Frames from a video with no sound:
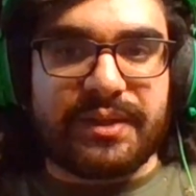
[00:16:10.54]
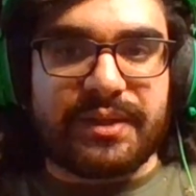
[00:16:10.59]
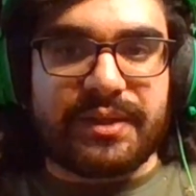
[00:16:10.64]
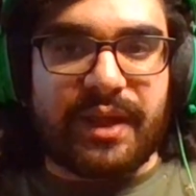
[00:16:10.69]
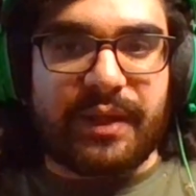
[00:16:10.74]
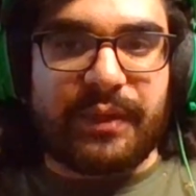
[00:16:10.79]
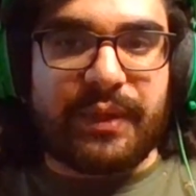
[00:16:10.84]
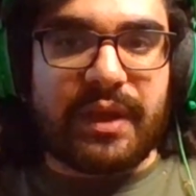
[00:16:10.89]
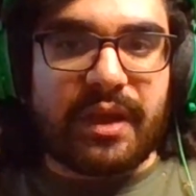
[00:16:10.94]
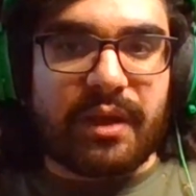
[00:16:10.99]

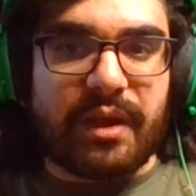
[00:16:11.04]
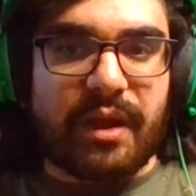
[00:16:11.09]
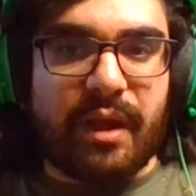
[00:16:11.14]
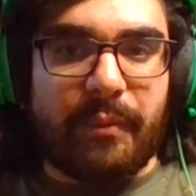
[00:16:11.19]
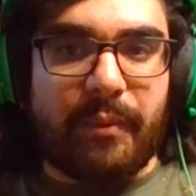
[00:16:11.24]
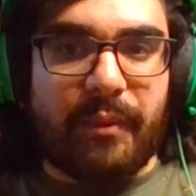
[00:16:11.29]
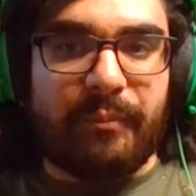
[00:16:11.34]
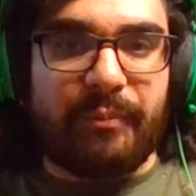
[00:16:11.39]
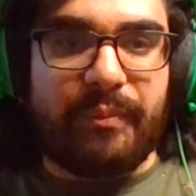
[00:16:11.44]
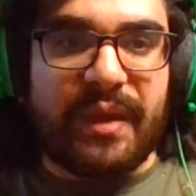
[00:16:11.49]
I think
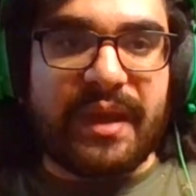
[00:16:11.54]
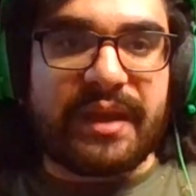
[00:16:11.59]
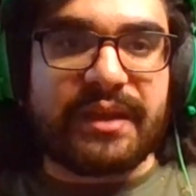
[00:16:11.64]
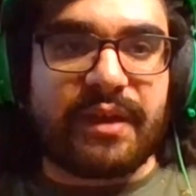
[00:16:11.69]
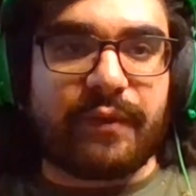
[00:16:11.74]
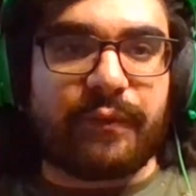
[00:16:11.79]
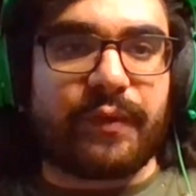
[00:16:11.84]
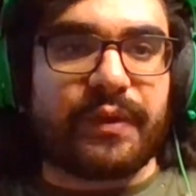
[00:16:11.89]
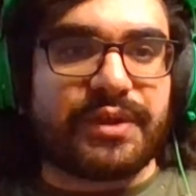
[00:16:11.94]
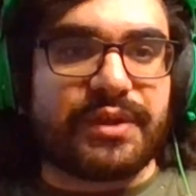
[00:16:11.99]
the big
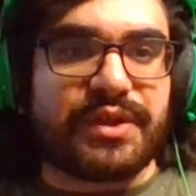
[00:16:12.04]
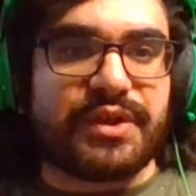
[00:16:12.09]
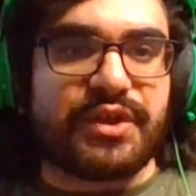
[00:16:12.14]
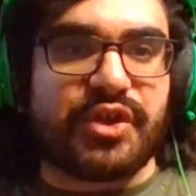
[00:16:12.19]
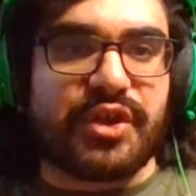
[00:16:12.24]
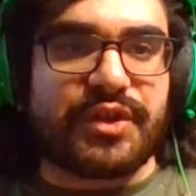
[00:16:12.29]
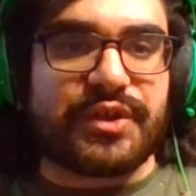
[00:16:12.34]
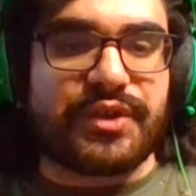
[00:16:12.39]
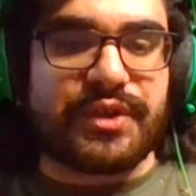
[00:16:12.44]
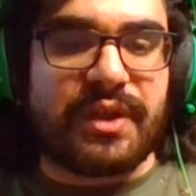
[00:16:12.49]
difference is
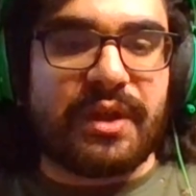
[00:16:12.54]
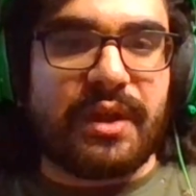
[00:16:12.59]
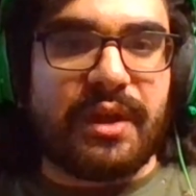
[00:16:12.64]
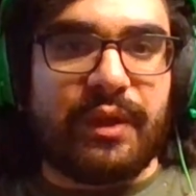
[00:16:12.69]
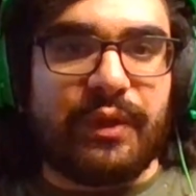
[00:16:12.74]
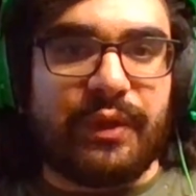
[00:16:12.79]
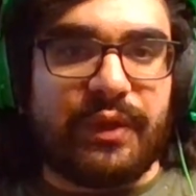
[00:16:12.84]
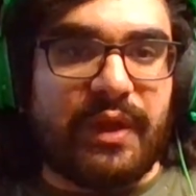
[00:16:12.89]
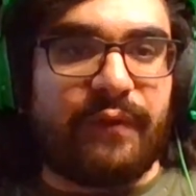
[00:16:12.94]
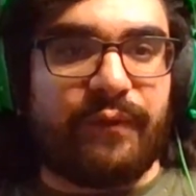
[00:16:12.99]
just
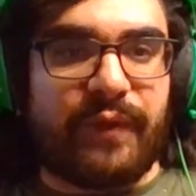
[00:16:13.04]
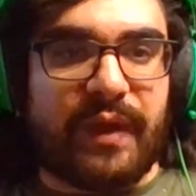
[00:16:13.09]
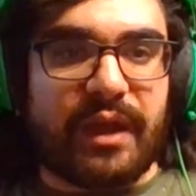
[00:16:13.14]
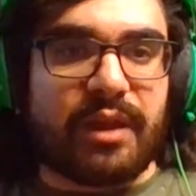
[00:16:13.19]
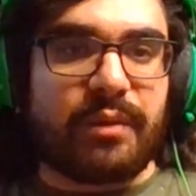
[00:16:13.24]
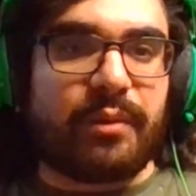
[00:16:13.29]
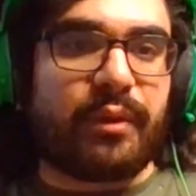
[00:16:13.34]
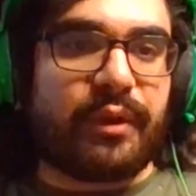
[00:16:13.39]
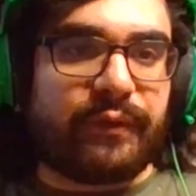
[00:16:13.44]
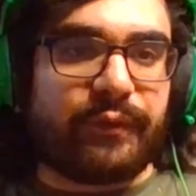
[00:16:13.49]
the
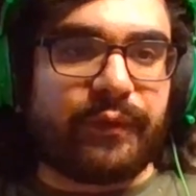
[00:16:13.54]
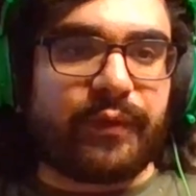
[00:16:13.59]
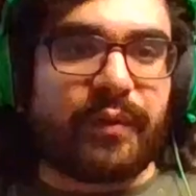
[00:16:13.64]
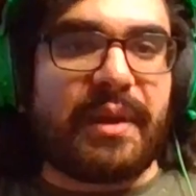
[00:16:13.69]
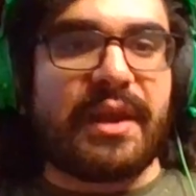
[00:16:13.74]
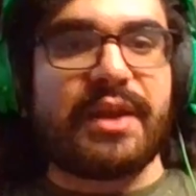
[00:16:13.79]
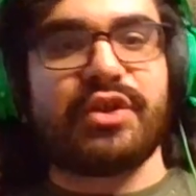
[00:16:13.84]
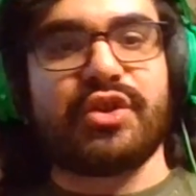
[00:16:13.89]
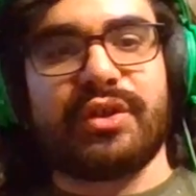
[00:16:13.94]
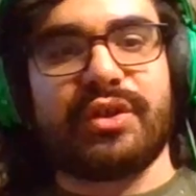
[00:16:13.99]
available
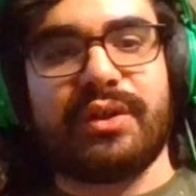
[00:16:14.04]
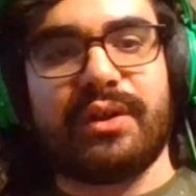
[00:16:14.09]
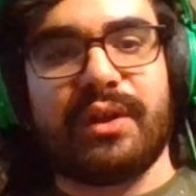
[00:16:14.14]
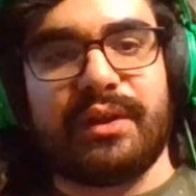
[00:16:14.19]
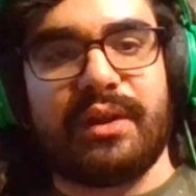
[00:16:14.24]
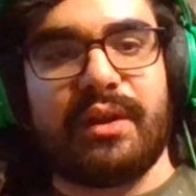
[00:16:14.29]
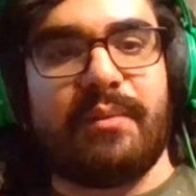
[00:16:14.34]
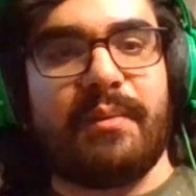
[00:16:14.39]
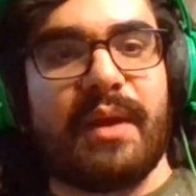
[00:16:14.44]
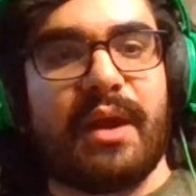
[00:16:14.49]
information
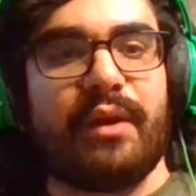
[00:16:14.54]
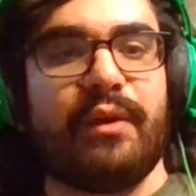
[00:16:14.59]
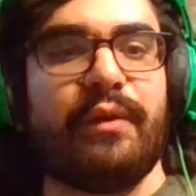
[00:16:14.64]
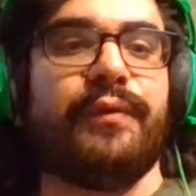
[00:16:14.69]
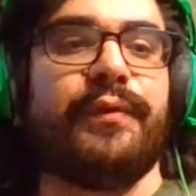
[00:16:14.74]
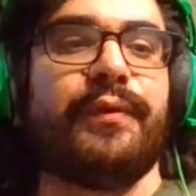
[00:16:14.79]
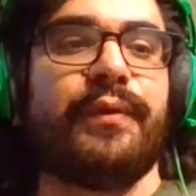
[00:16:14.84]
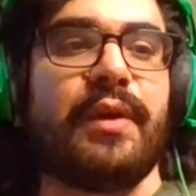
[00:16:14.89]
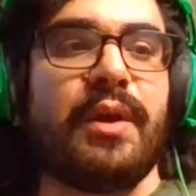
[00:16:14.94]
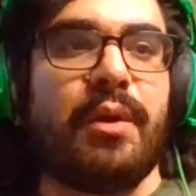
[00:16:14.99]
and the amount of
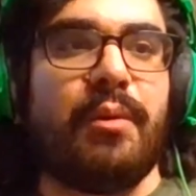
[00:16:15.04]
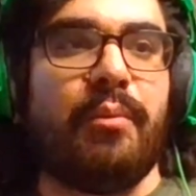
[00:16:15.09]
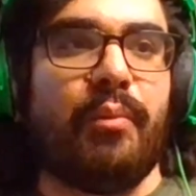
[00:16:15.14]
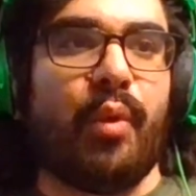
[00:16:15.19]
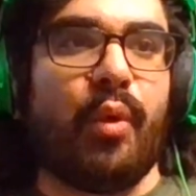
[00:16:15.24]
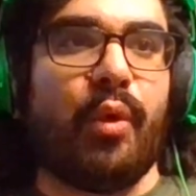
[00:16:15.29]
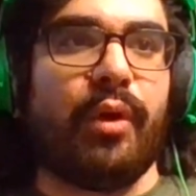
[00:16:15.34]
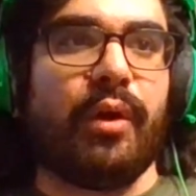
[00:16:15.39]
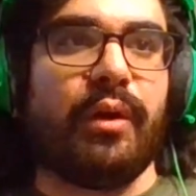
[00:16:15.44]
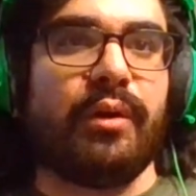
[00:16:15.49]

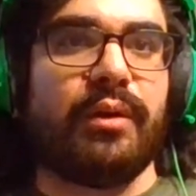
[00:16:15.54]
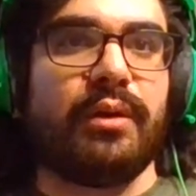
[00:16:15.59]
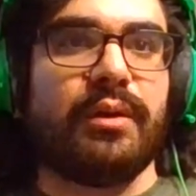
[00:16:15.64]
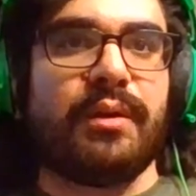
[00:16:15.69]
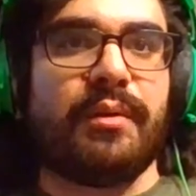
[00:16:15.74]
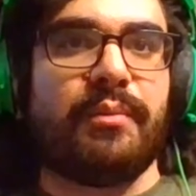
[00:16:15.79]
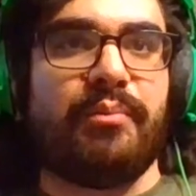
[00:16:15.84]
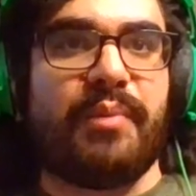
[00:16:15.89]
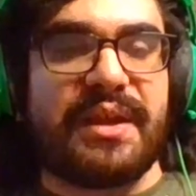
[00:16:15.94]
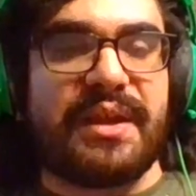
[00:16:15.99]
more
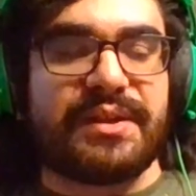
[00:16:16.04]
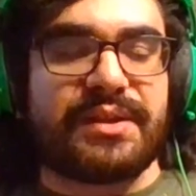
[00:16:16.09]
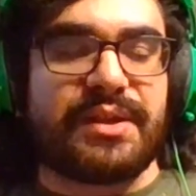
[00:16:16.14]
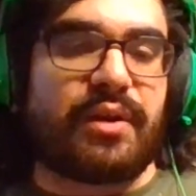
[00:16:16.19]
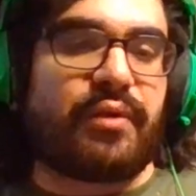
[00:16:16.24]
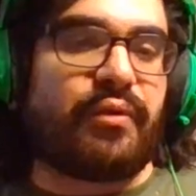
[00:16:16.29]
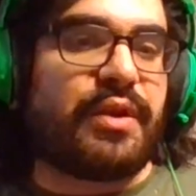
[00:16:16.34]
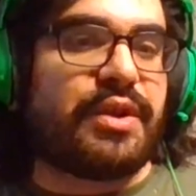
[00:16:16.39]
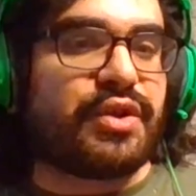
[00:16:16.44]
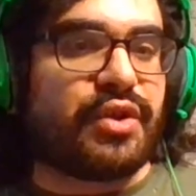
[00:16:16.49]

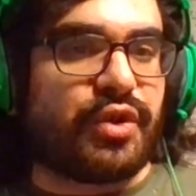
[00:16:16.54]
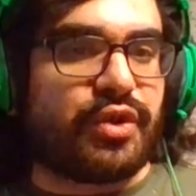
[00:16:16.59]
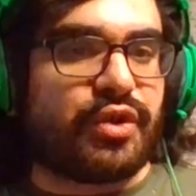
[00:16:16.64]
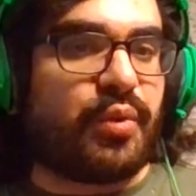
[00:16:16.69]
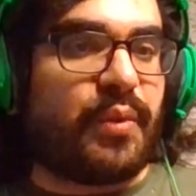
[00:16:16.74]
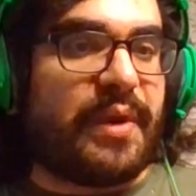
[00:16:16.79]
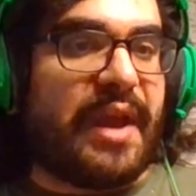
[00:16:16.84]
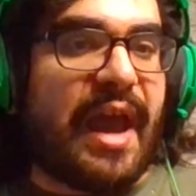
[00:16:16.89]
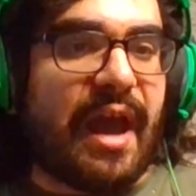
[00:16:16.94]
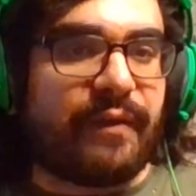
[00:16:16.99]
basic research
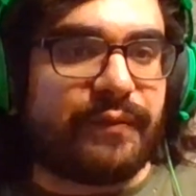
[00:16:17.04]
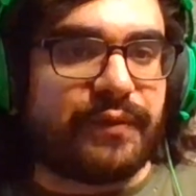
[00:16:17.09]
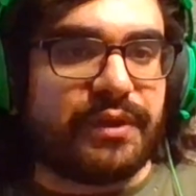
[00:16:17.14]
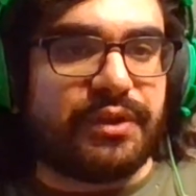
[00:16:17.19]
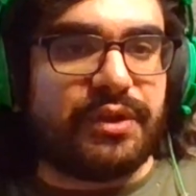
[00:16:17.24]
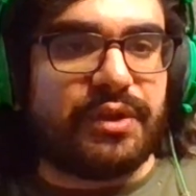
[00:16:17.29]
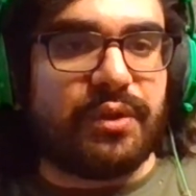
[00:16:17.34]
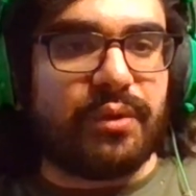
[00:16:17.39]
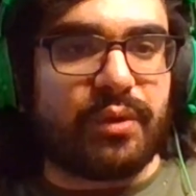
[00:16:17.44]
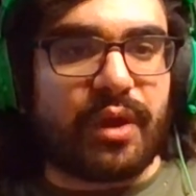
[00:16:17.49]
we have to
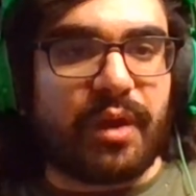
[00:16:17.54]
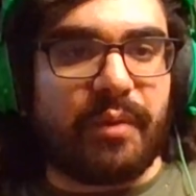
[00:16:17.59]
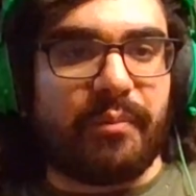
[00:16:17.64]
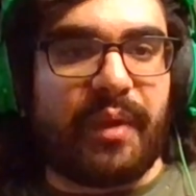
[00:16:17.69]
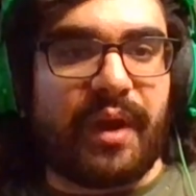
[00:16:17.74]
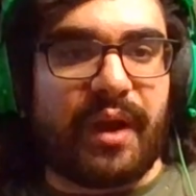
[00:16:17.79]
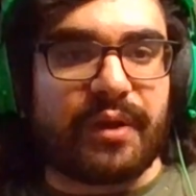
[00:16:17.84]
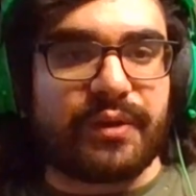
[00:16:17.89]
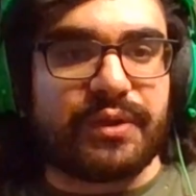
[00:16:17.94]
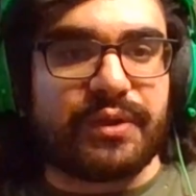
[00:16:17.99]
do
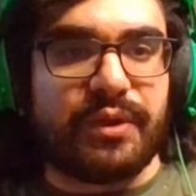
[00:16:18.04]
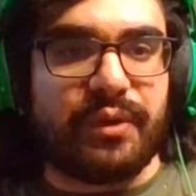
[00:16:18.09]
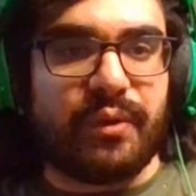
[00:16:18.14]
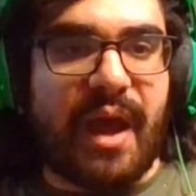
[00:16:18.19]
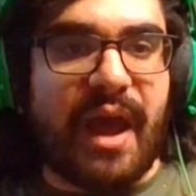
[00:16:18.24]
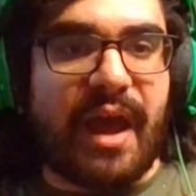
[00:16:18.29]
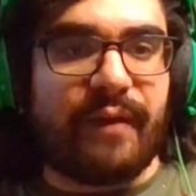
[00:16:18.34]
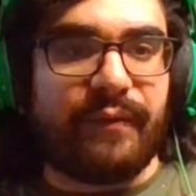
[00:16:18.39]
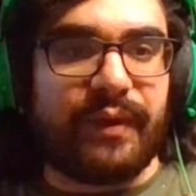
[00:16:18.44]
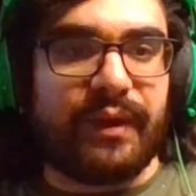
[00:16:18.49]
compared to
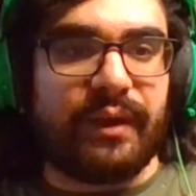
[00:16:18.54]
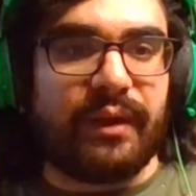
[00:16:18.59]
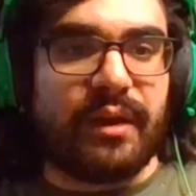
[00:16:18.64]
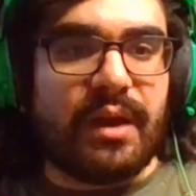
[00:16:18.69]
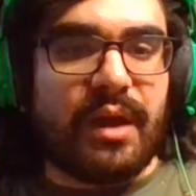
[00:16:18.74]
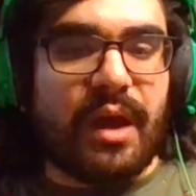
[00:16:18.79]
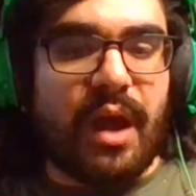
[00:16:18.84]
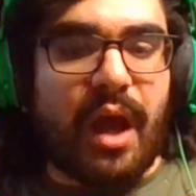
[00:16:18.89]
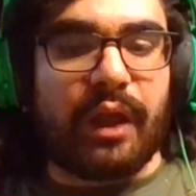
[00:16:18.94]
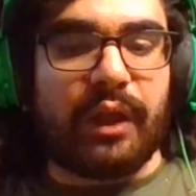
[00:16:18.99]
having
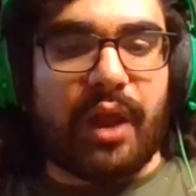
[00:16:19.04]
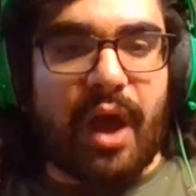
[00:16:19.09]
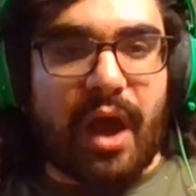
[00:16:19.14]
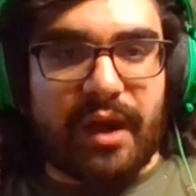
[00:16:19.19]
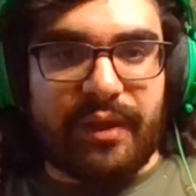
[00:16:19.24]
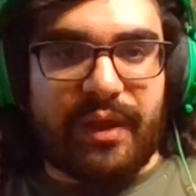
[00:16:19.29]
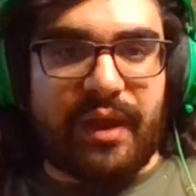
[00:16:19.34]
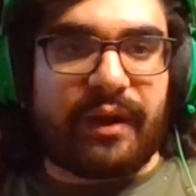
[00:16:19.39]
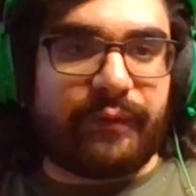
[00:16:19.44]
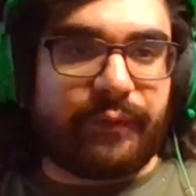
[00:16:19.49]
a lot
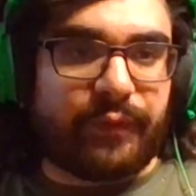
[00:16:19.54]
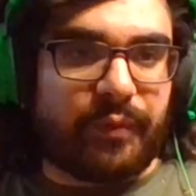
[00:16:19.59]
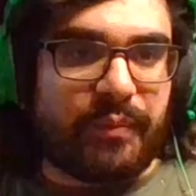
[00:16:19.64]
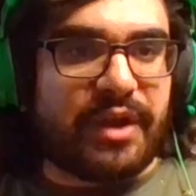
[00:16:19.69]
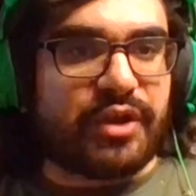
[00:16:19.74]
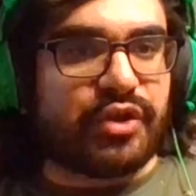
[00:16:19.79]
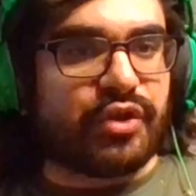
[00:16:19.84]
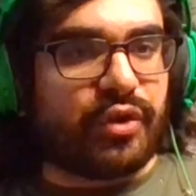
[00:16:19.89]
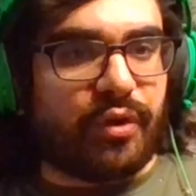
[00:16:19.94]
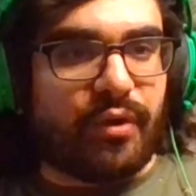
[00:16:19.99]
of that
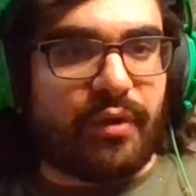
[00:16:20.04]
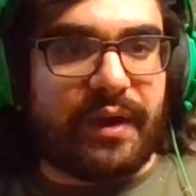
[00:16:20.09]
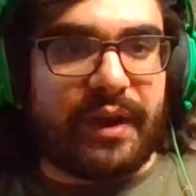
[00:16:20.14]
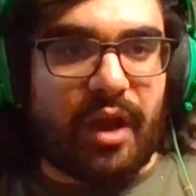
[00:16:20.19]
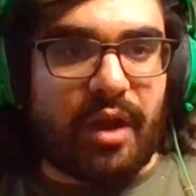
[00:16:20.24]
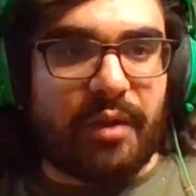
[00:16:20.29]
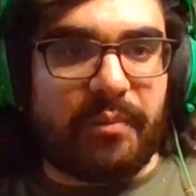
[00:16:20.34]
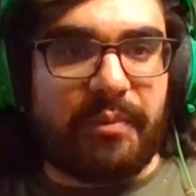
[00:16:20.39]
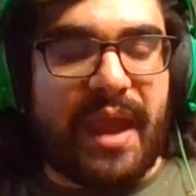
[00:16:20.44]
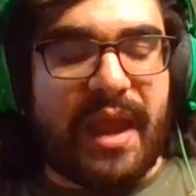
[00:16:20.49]
information already
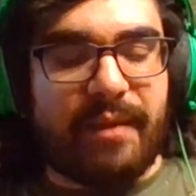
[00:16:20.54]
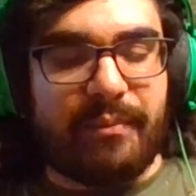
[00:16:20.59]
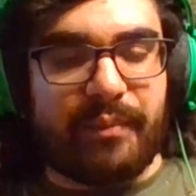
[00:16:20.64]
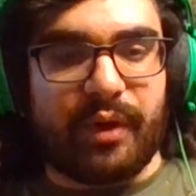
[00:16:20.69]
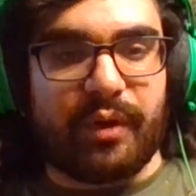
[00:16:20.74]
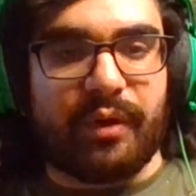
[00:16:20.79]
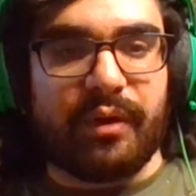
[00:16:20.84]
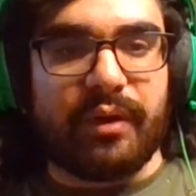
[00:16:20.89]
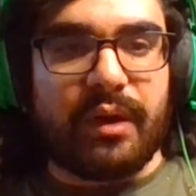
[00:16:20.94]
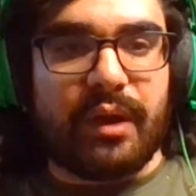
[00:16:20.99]
on
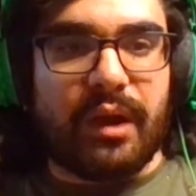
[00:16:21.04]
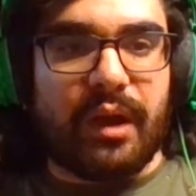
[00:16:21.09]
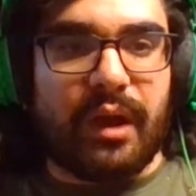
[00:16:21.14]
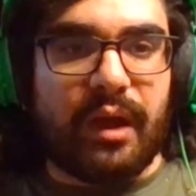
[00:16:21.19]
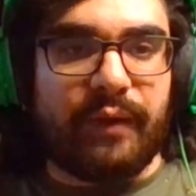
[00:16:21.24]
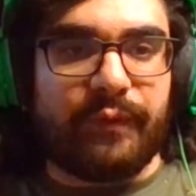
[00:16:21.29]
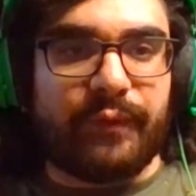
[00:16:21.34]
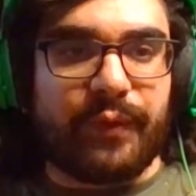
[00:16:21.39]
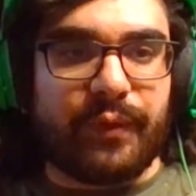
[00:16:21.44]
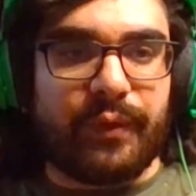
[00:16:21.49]
paper
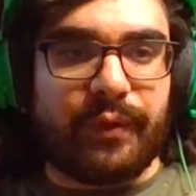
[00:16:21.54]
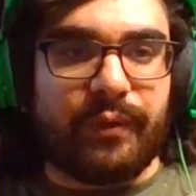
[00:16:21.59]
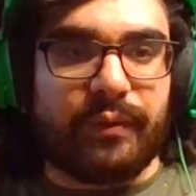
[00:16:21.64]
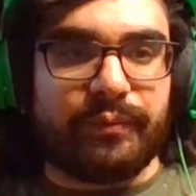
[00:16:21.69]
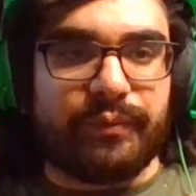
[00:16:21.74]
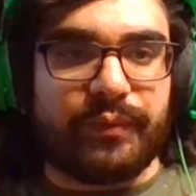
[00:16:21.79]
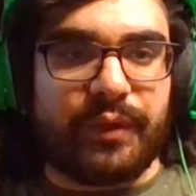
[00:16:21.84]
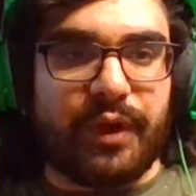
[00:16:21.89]
for,